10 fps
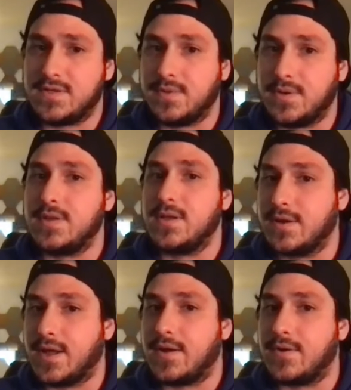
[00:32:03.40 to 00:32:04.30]
player of the year
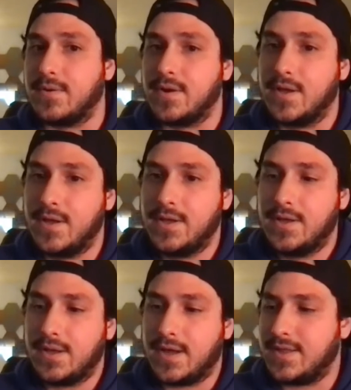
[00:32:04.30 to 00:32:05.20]
category.
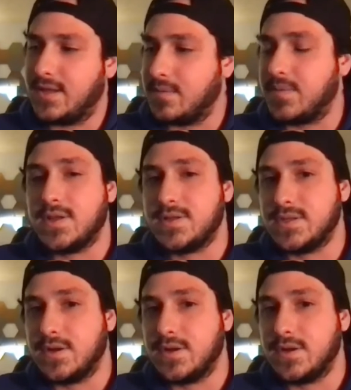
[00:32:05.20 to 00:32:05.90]
I think Embiid's,